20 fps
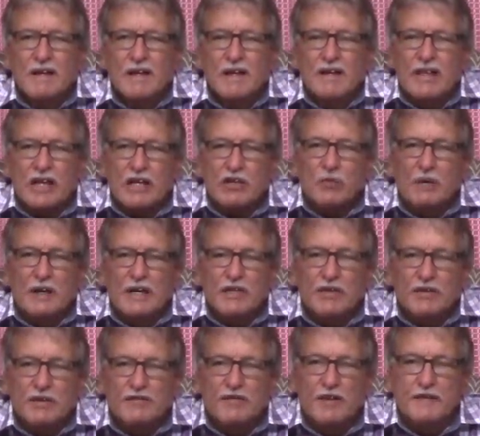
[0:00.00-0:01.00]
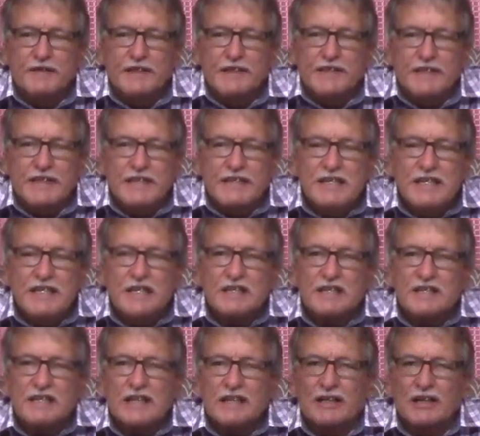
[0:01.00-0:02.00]
And that's why it's 56
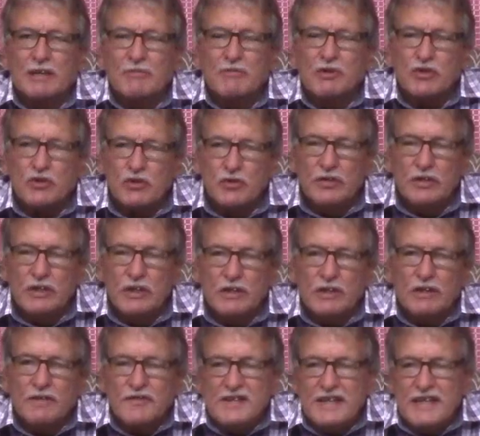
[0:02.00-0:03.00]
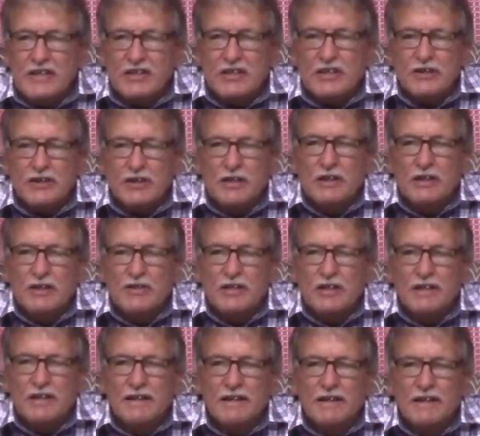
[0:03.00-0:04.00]
years that I'm a student of the
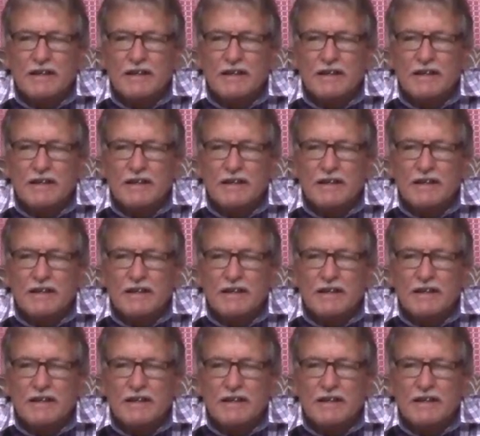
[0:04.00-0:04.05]
eschatology.